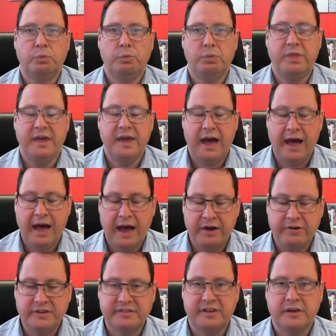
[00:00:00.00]
There are
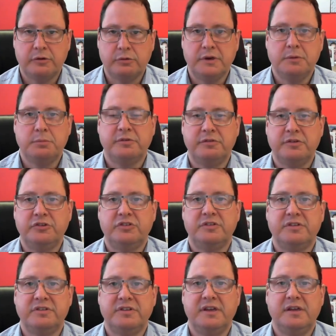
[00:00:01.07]
integrity
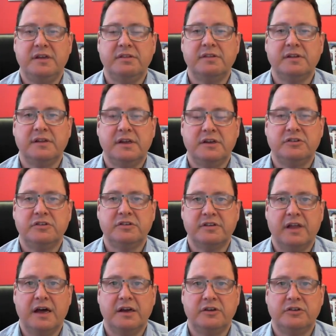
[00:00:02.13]
provisions in the
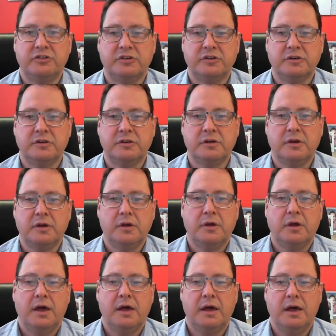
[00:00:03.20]
legislation
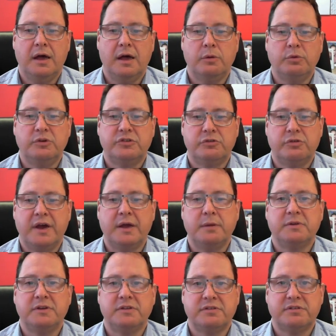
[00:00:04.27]
which are aimed
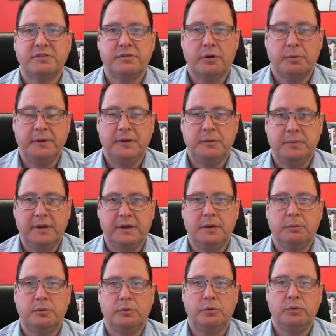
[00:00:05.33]
at stopping
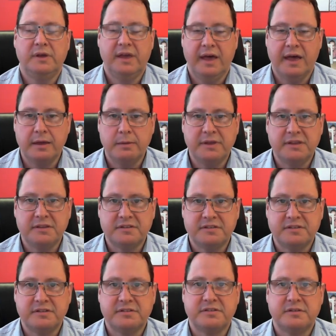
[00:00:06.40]
people gaming the
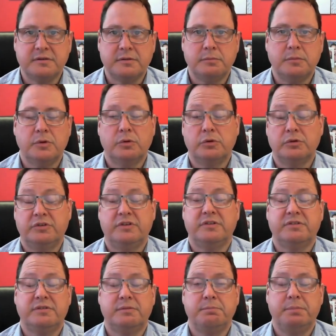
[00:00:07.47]
system or
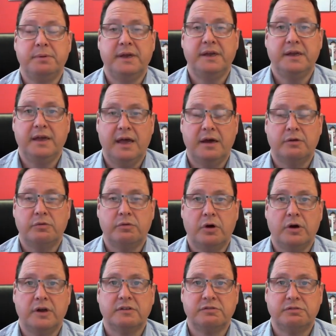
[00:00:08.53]
just being
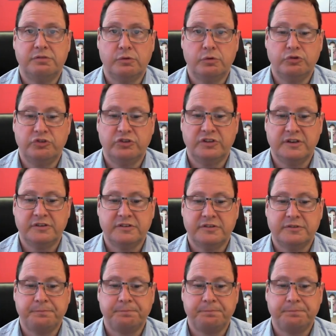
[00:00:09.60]
outright fraudulent.